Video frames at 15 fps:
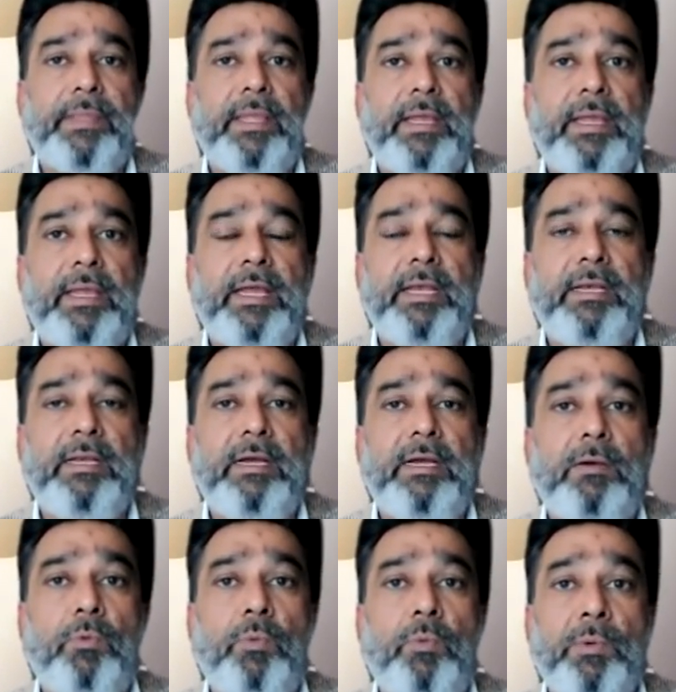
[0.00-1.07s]
And
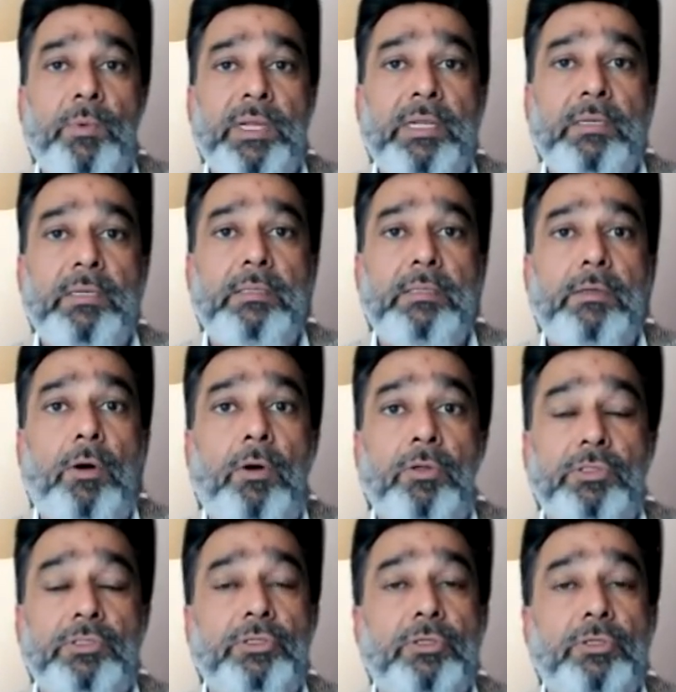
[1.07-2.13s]
we will
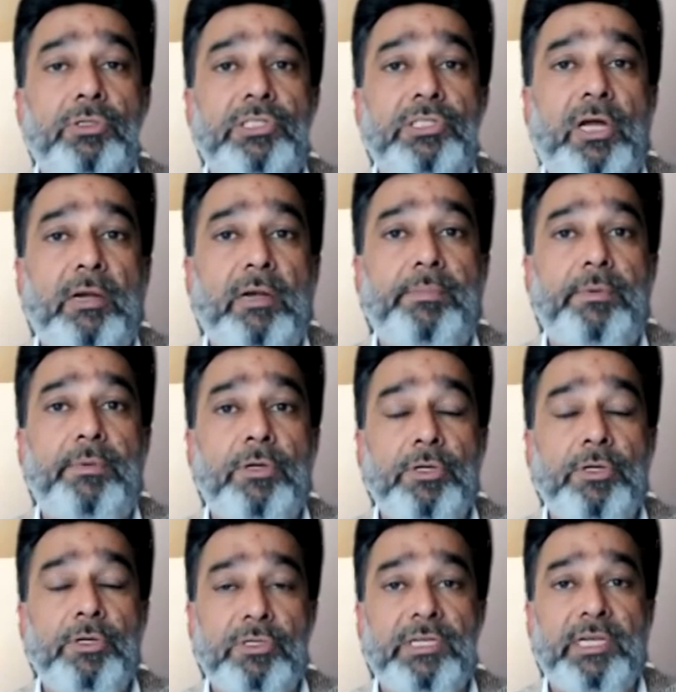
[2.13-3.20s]
also start
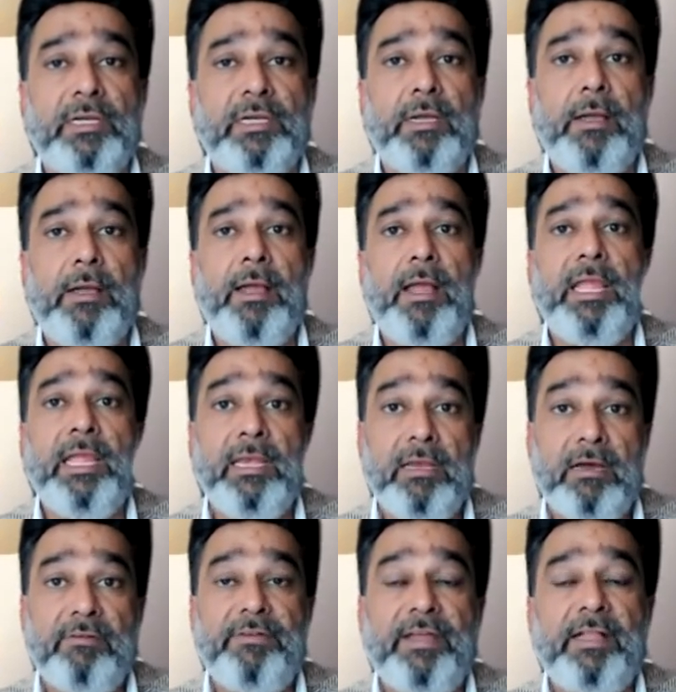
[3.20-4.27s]
producing
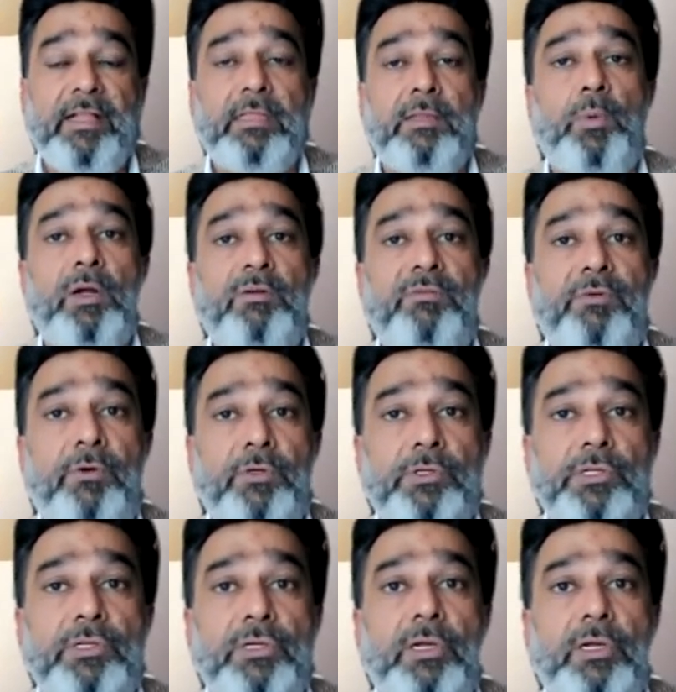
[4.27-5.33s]
enough health
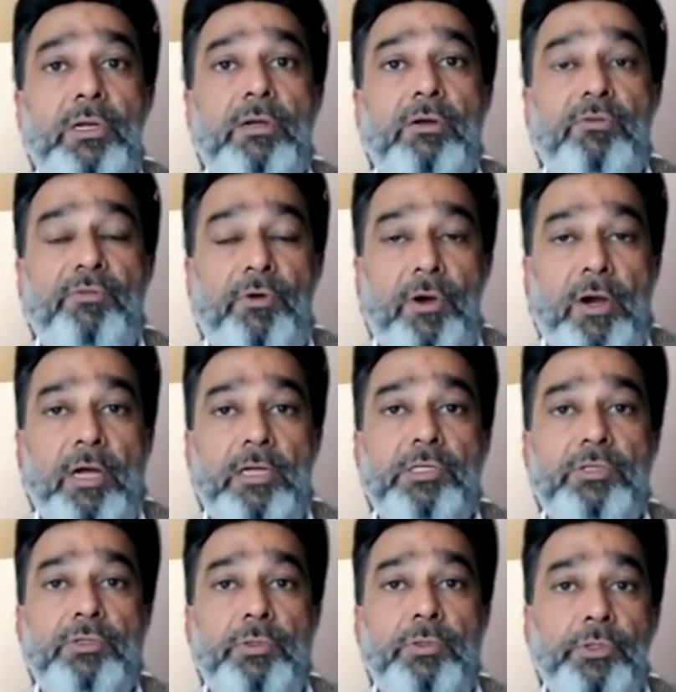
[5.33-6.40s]
workforce for us
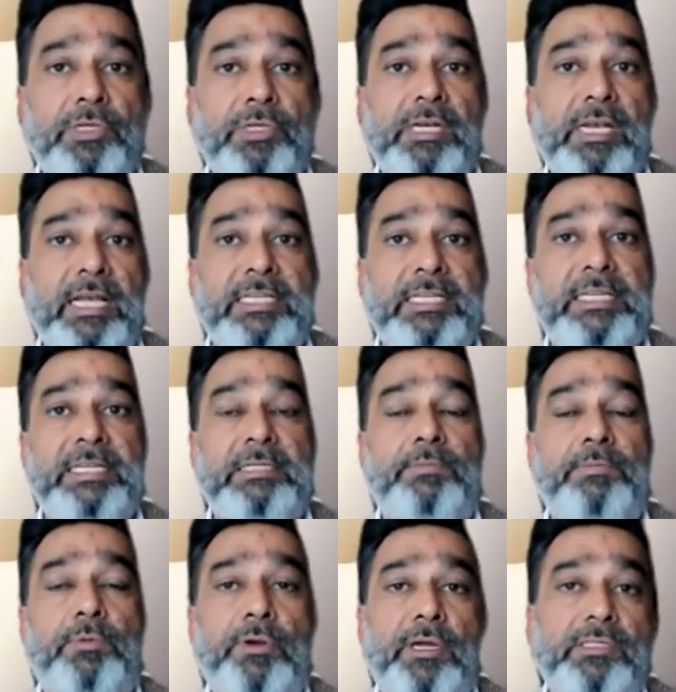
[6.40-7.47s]
to utilize these
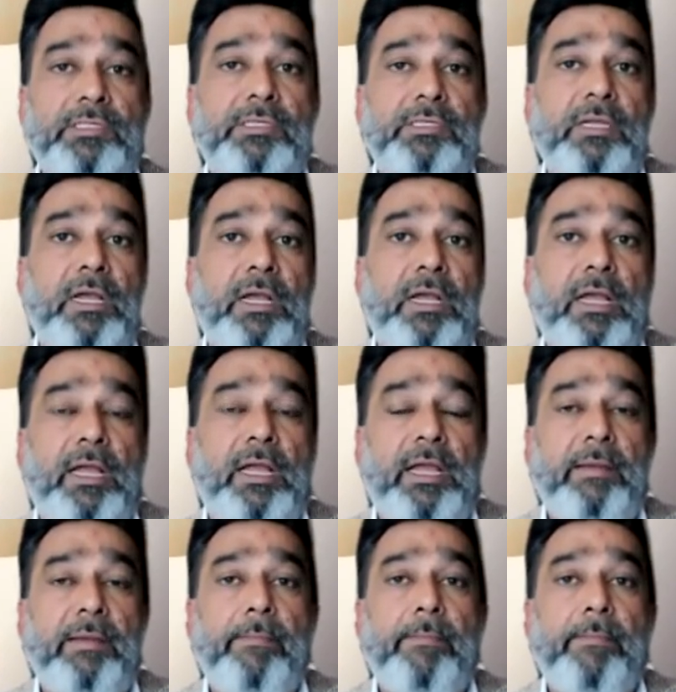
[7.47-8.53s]
products
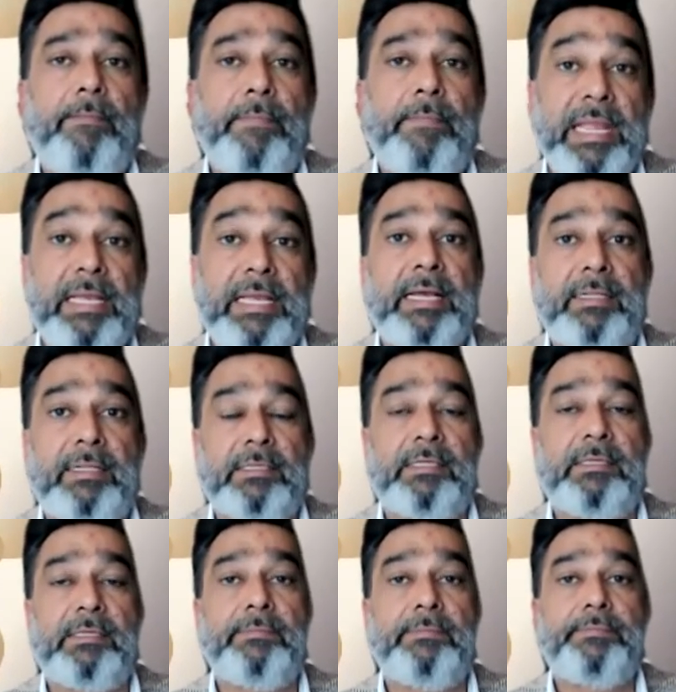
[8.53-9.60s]
and make health
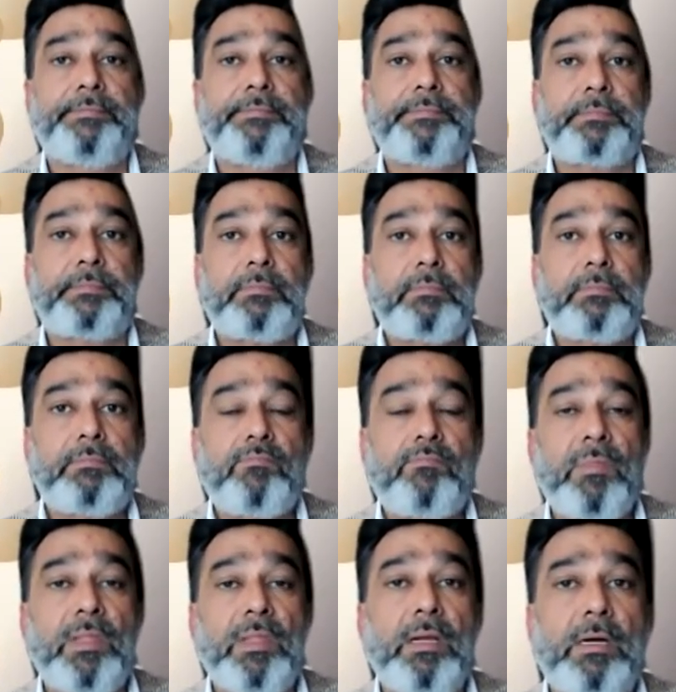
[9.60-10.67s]

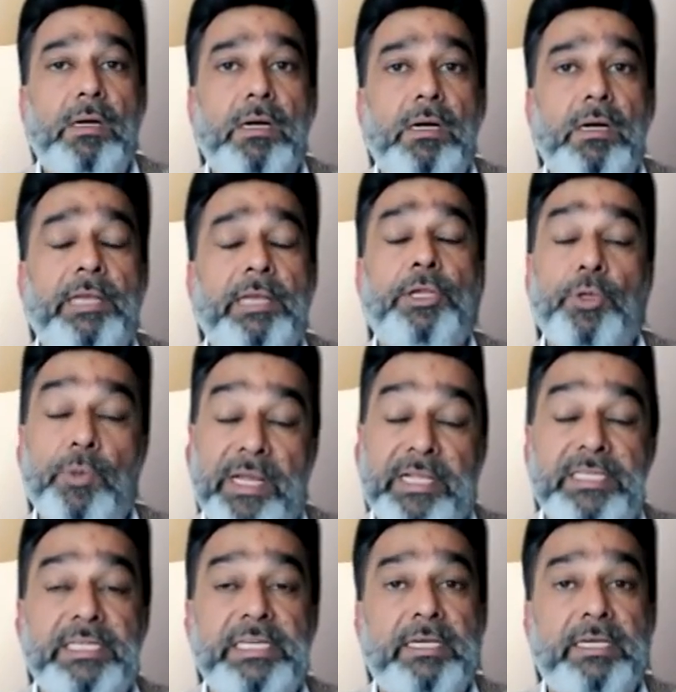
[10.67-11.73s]
and
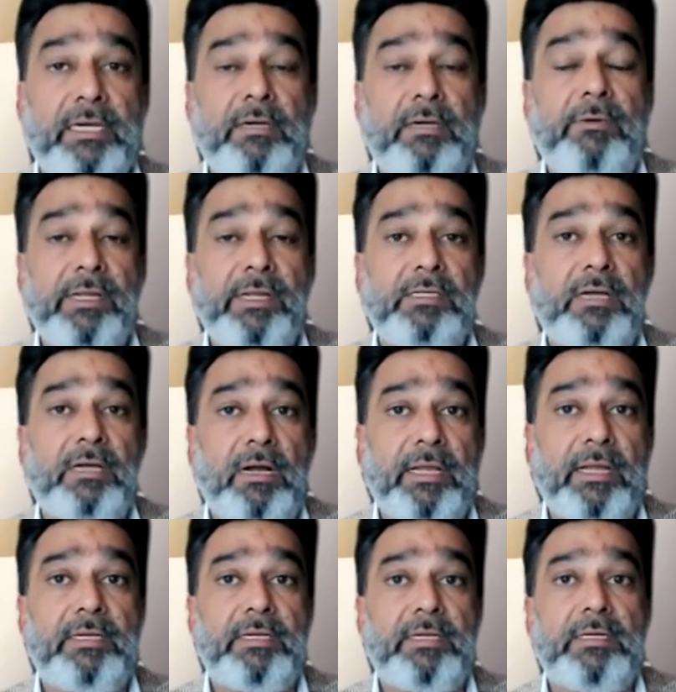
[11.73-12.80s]
UHC a real
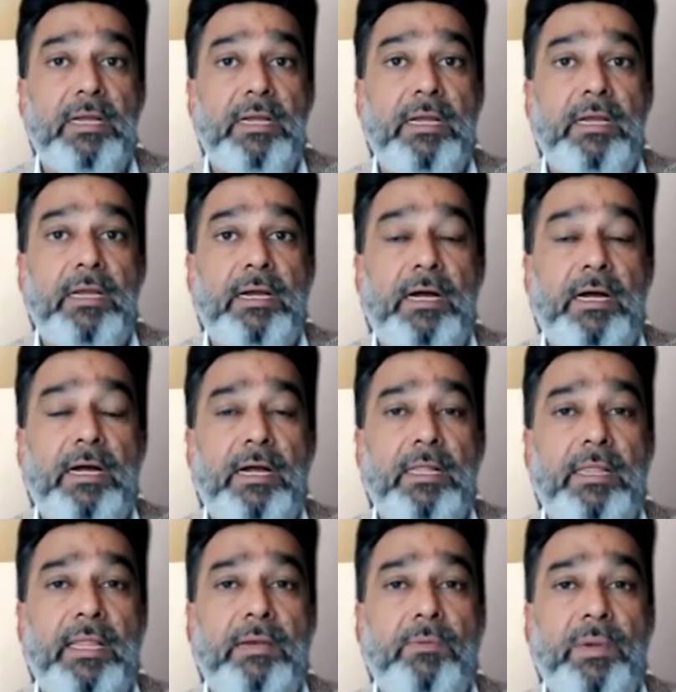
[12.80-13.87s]
target
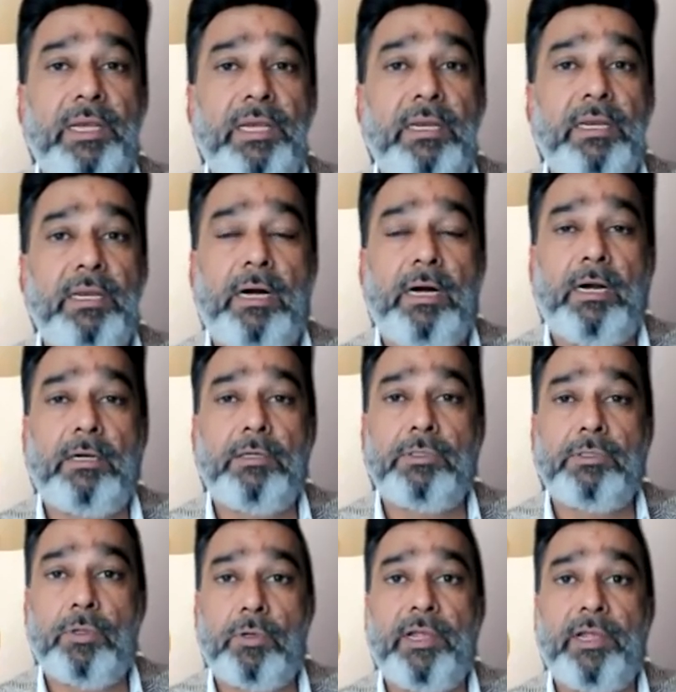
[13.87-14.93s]
that we are
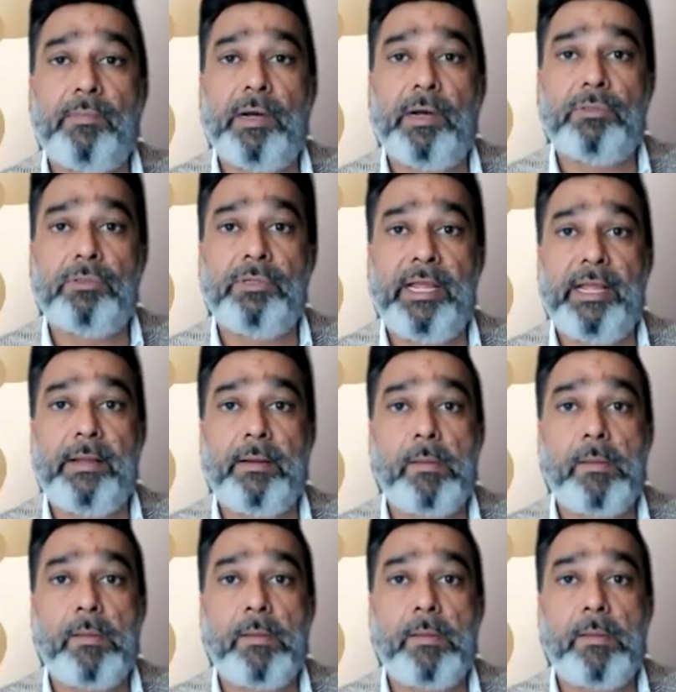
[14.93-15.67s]
talking about today.